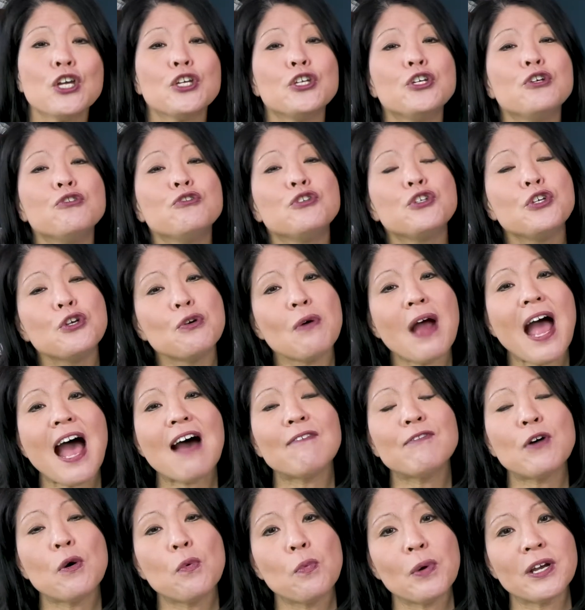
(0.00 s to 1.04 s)
You do
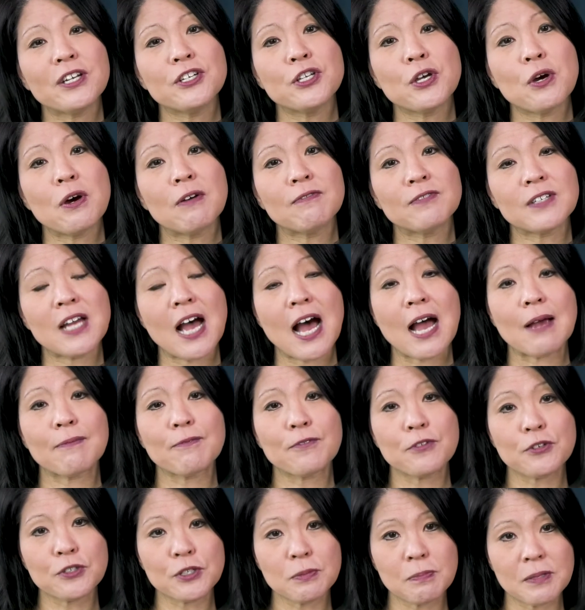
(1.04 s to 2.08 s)
have a window of time
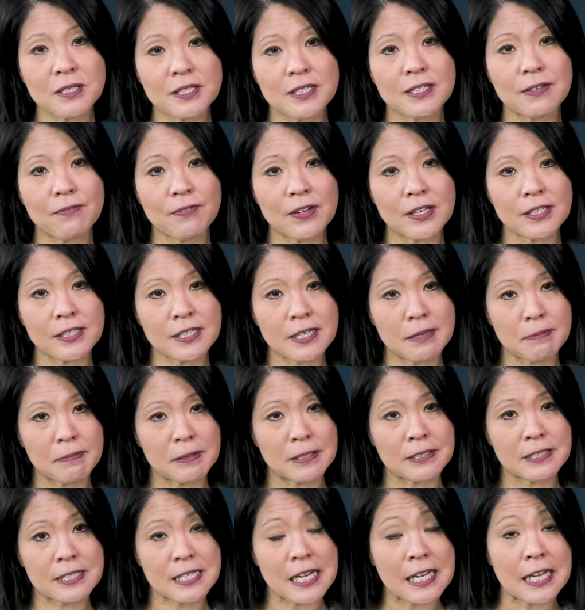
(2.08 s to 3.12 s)
for specific
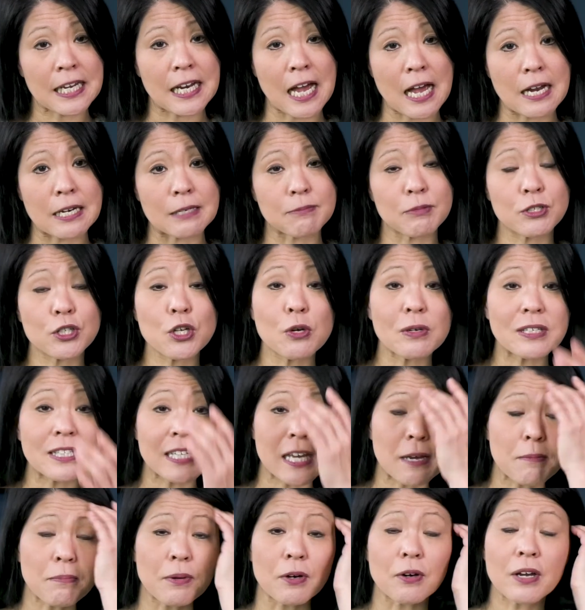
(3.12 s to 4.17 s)
ticket items. So
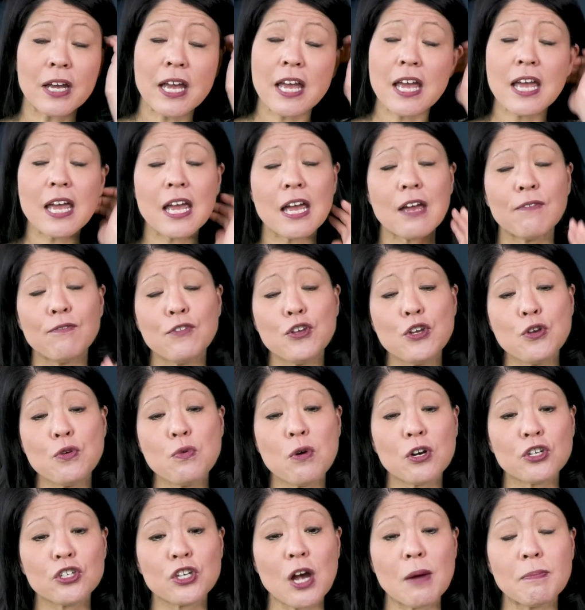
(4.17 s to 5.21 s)
example, if you
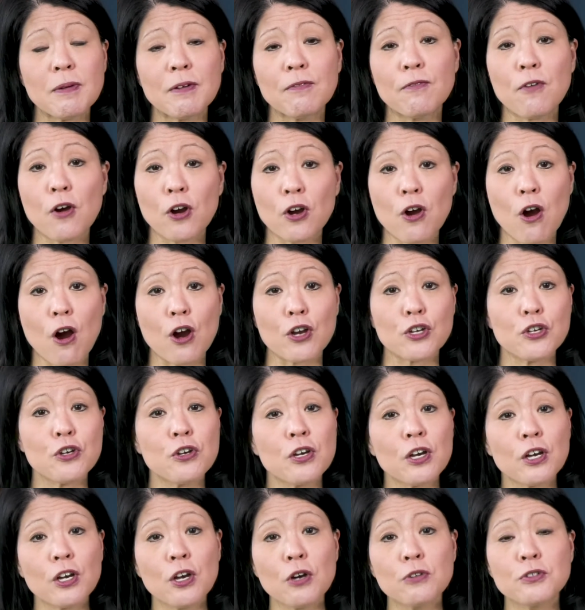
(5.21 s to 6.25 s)
are shopping for a car, you
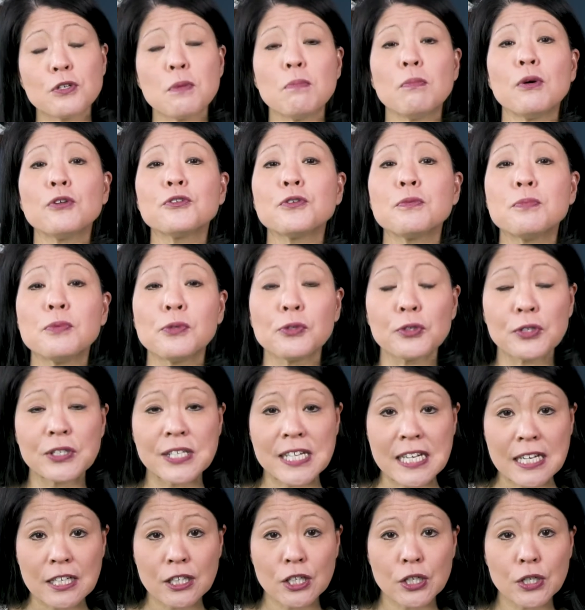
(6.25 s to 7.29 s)
could go to multiple
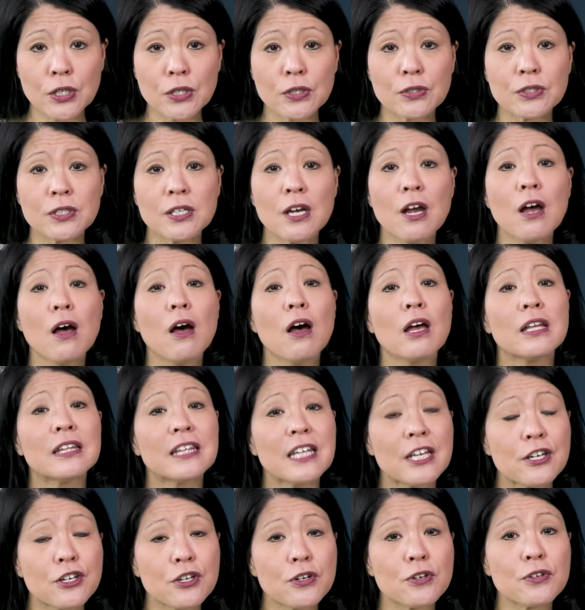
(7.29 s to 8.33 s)
dealers,
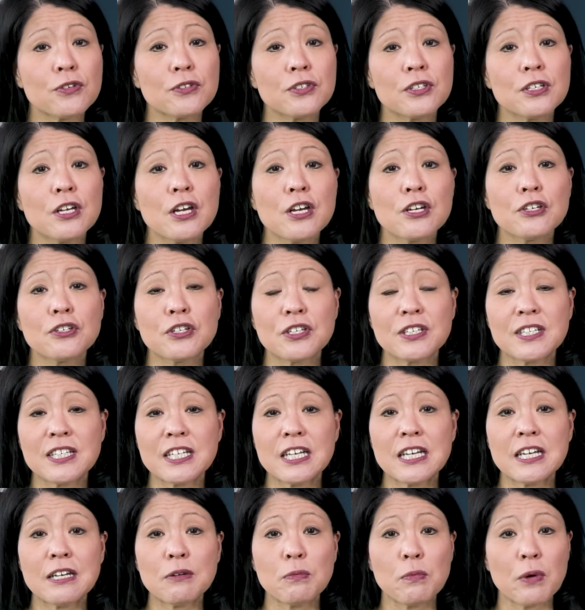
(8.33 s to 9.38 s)
lenders to
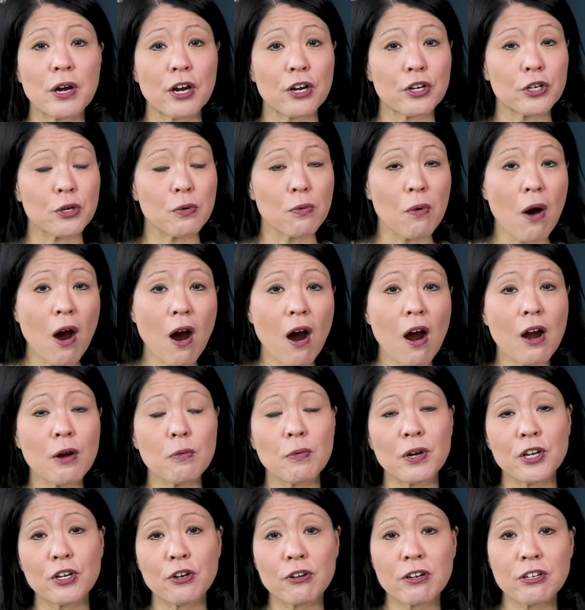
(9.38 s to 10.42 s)
see where you are and
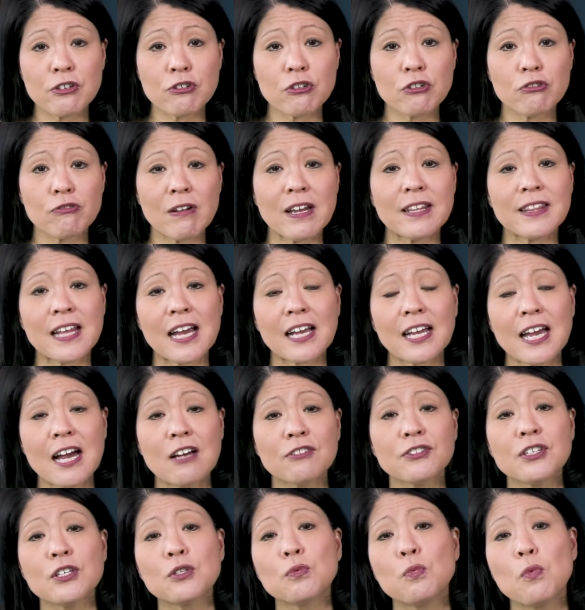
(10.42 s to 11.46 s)
what your interest rate, that
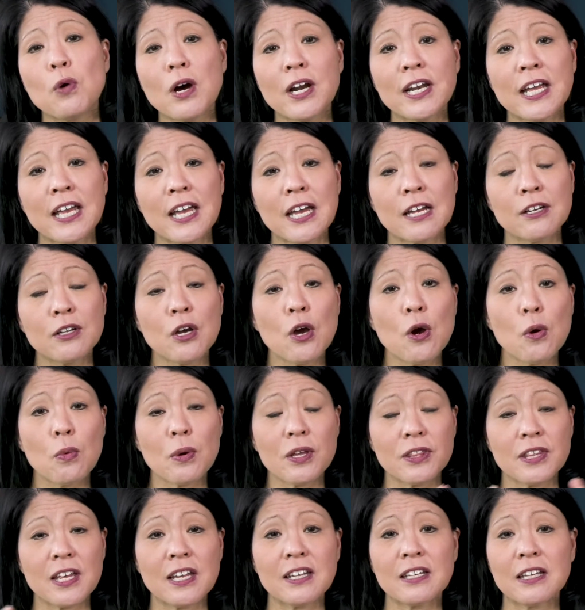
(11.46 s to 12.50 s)
counts as one hit
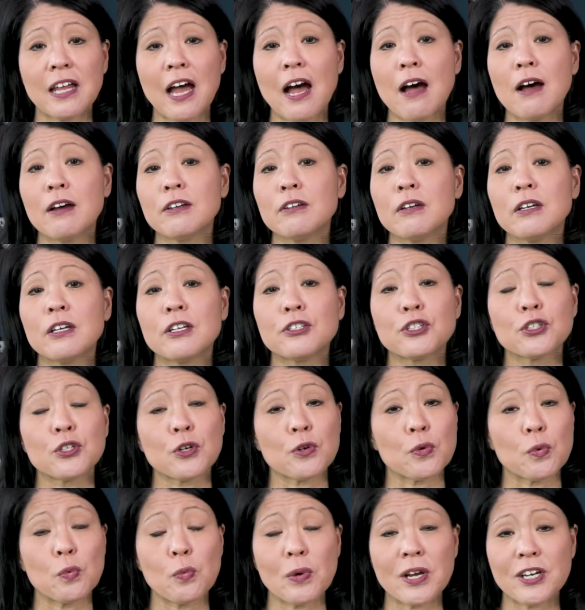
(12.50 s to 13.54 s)
within a
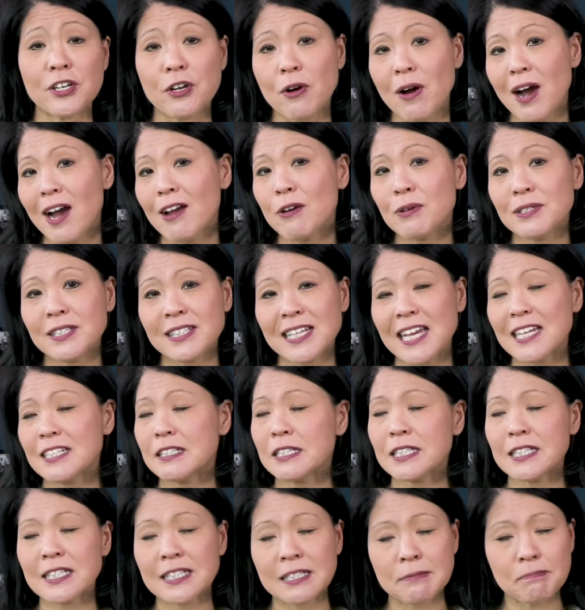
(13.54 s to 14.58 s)
certain window. I always say
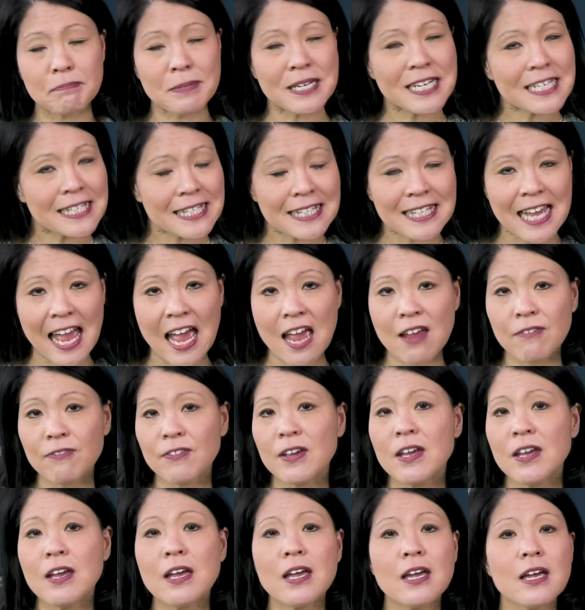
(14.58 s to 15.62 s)
be safe,
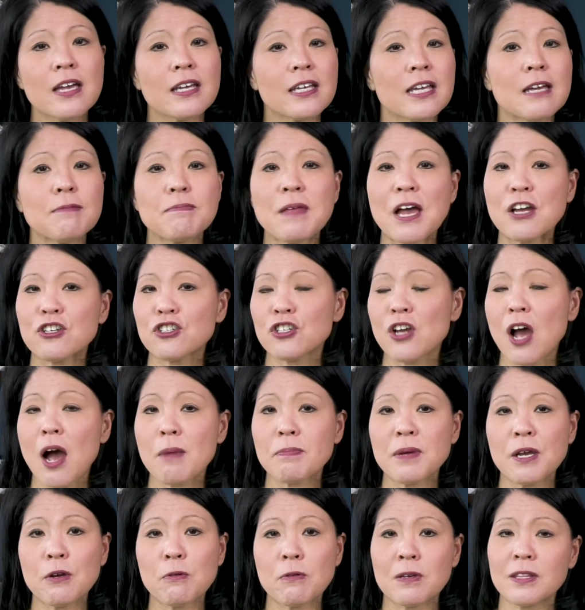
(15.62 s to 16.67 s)
keep that
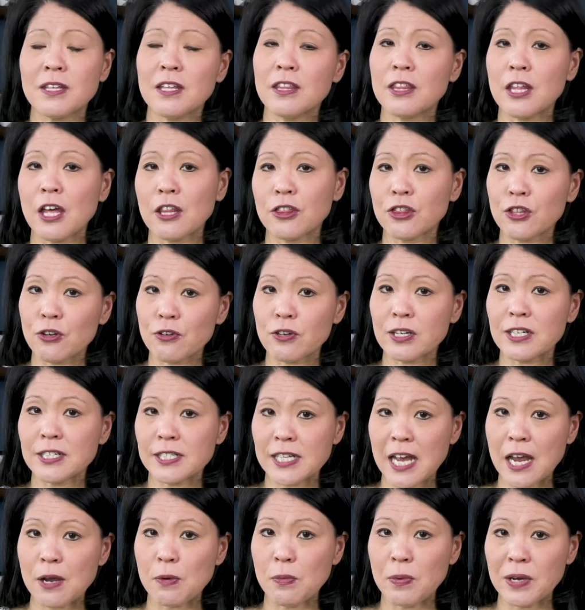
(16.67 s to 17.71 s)
shopping within that
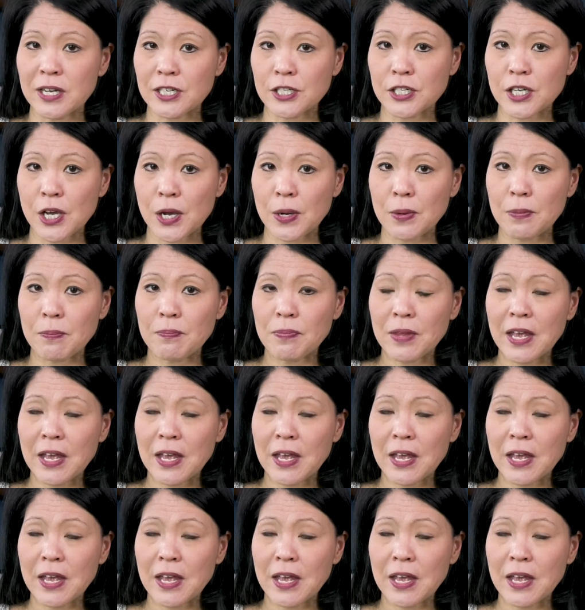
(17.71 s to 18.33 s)
30-day window.